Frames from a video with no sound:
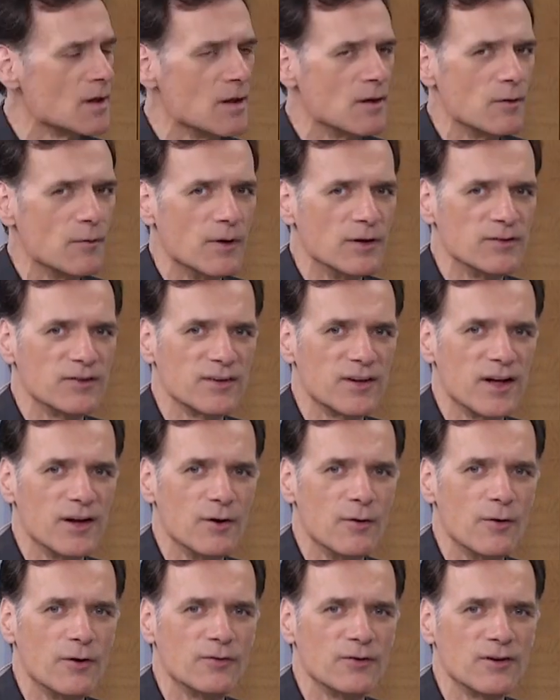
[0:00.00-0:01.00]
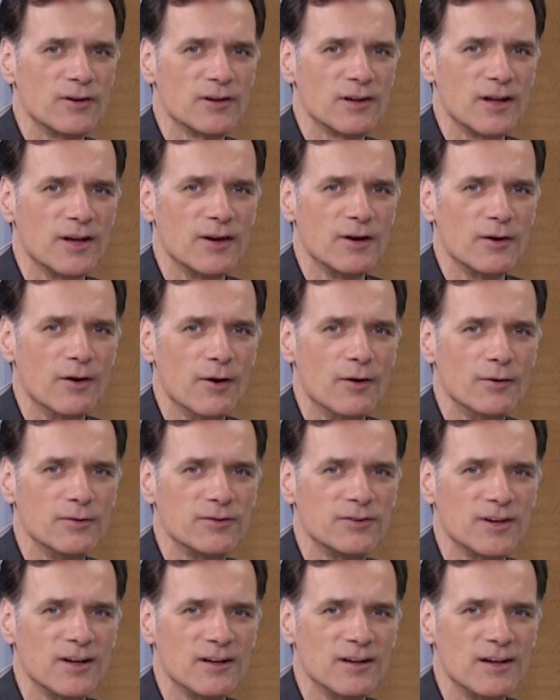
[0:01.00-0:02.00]
Once again, OriginClear,
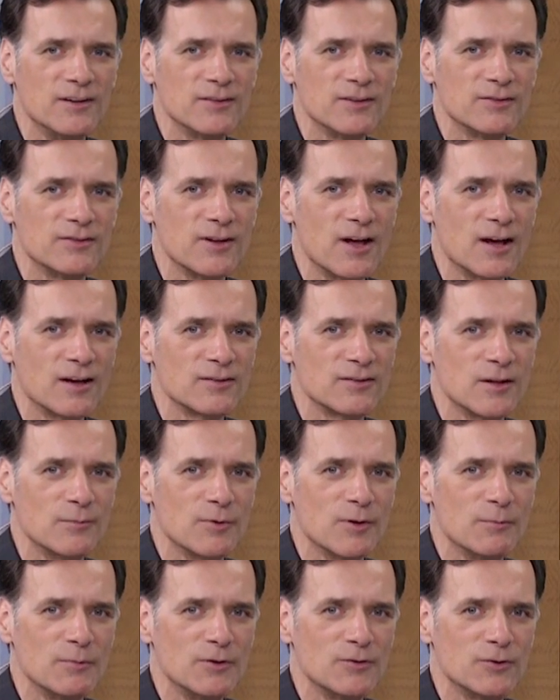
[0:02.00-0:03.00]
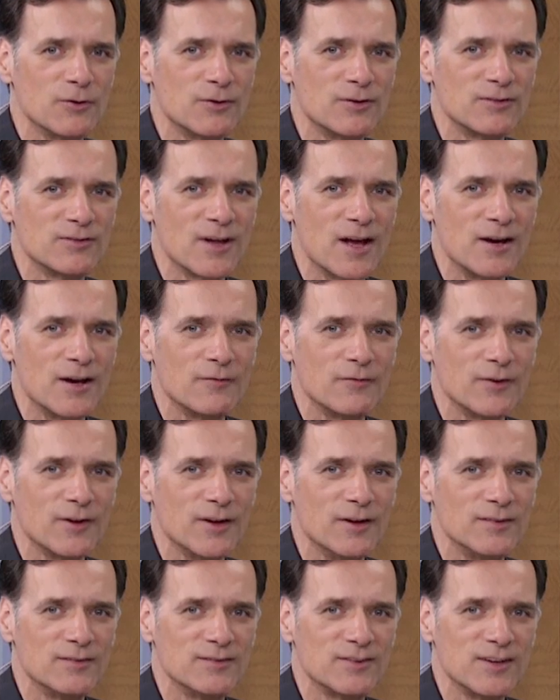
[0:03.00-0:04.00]
OCLN is a stock symbol. Be sure to sign up for
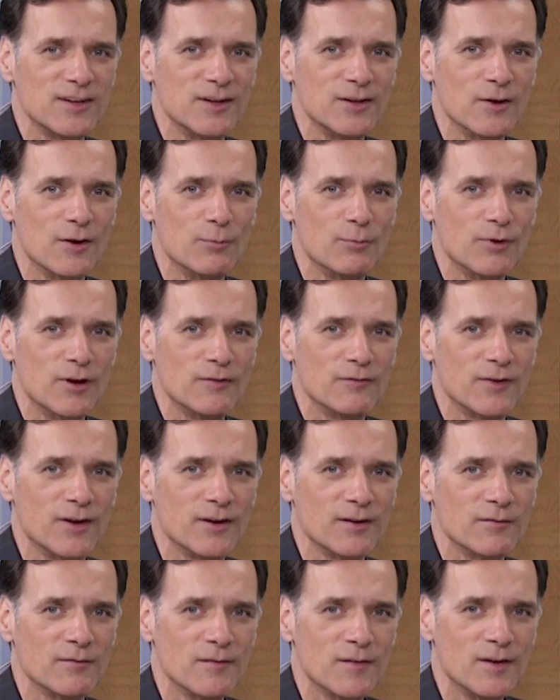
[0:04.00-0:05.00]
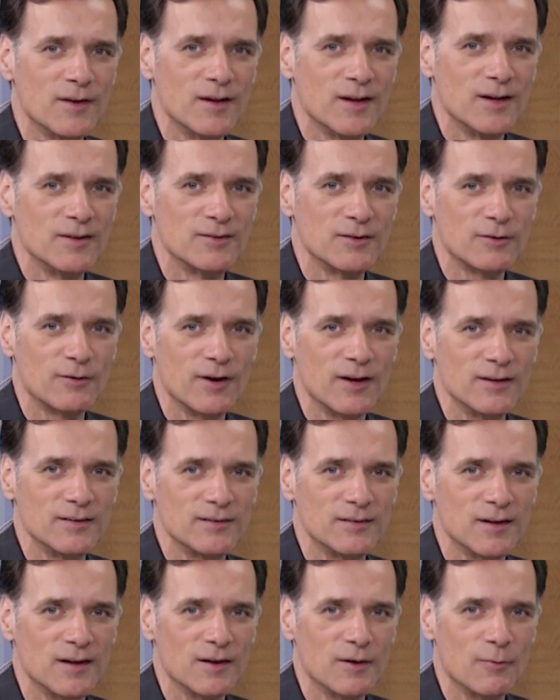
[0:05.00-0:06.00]
his CEO briefing. It's a
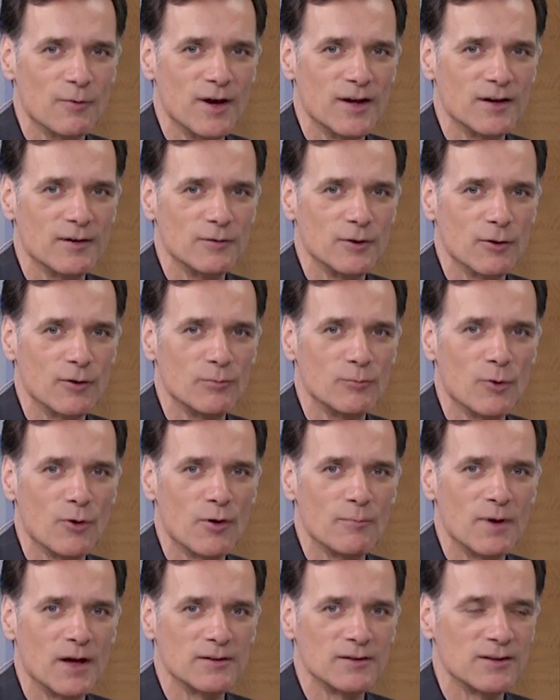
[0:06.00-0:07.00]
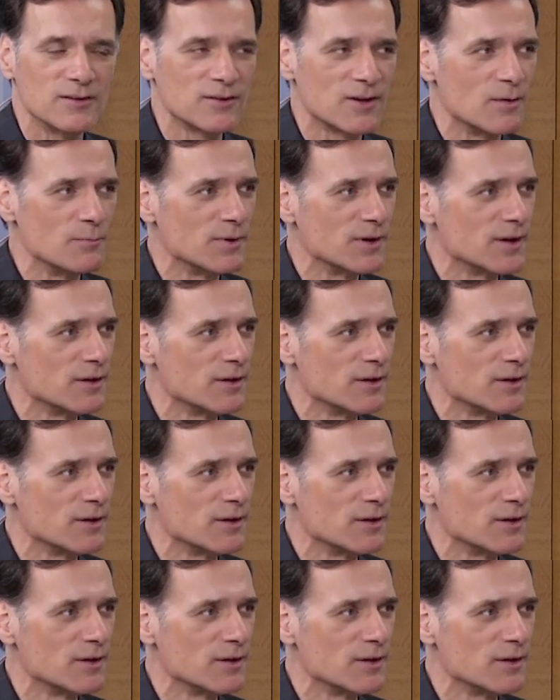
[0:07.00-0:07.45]
great way to learn more about this company.